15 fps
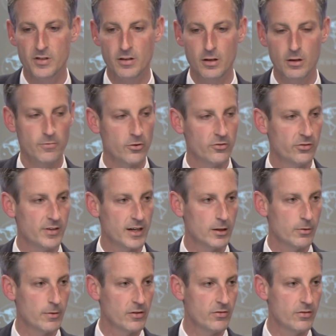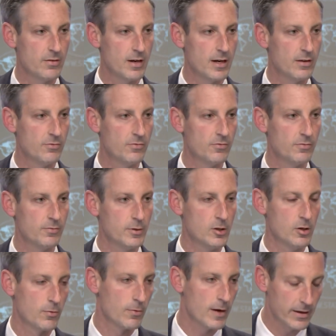of the Universal Declaration of
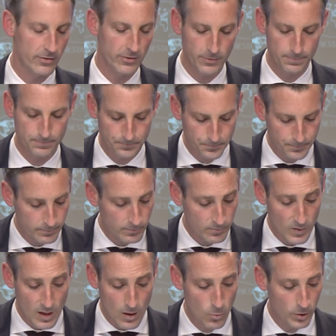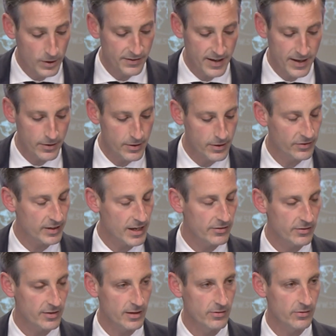Human Rights. We'll continue to discuss
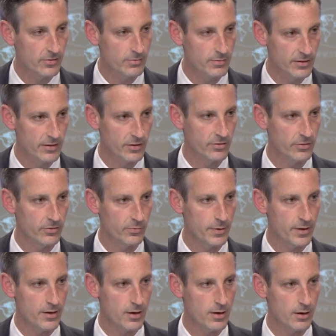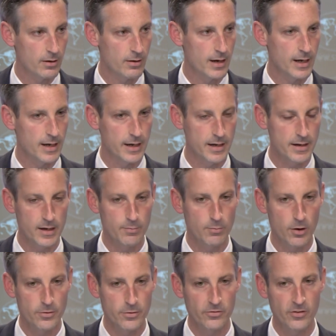these these issues with our uh, Indian
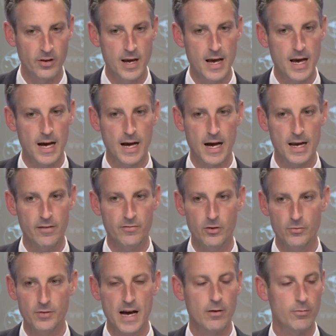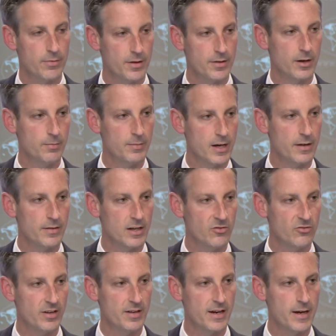partners. Uh, I have no doubt that they'll be on the
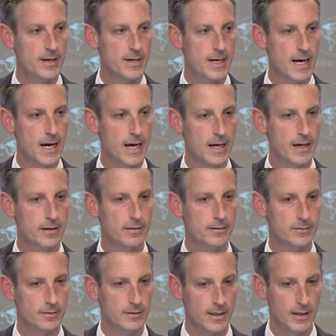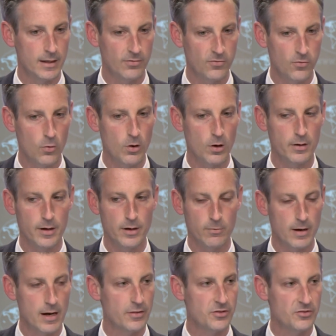agenda uh, uh, for and
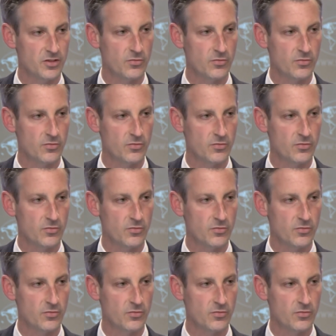around the G